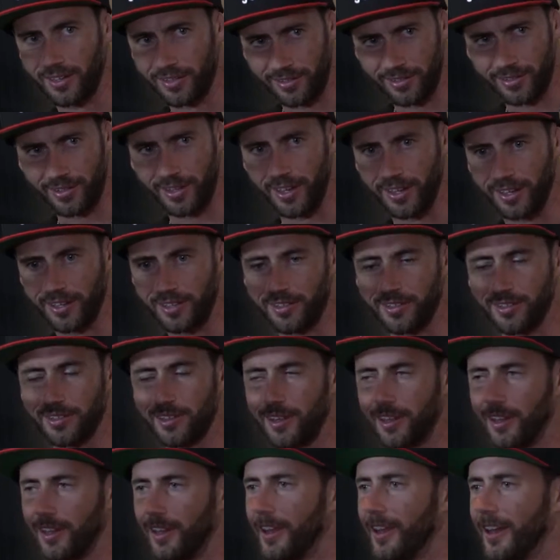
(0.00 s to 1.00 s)
States,
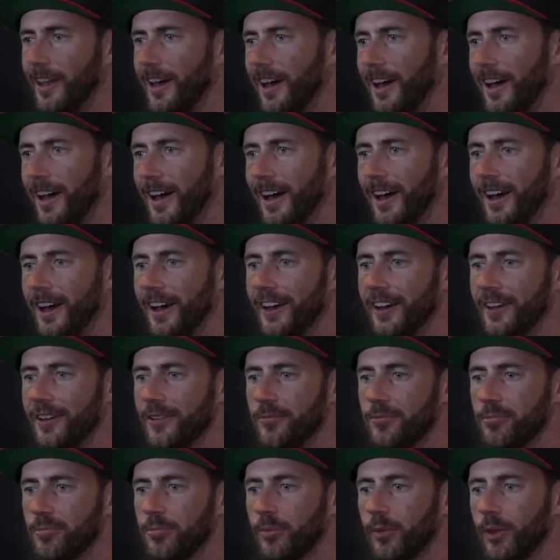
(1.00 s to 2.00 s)

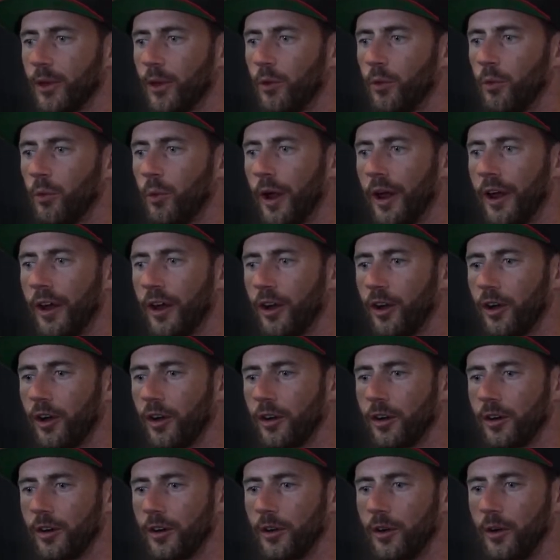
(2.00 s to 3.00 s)

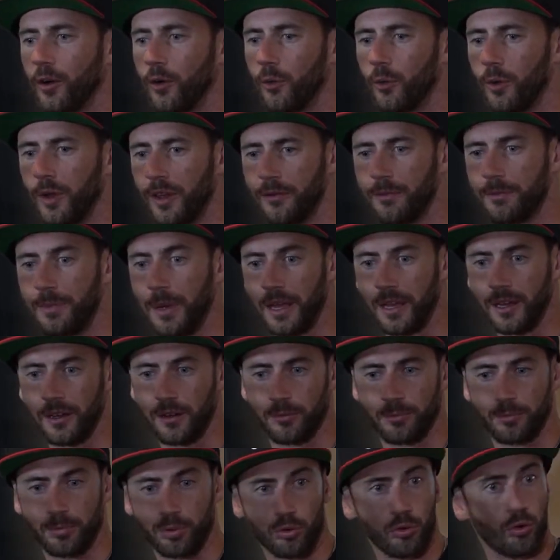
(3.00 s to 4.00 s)
where we've been
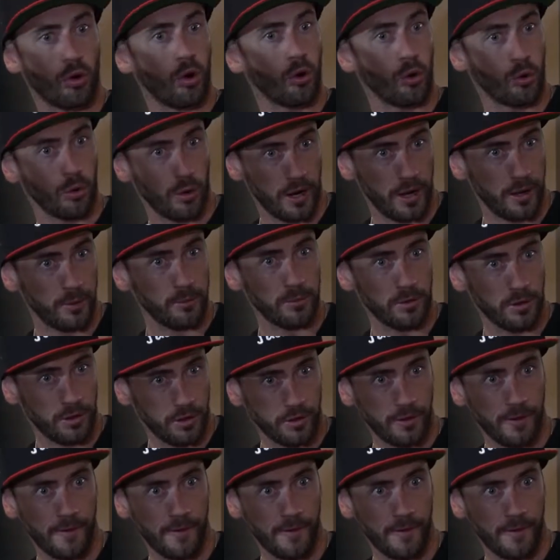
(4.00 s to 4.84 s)
programmed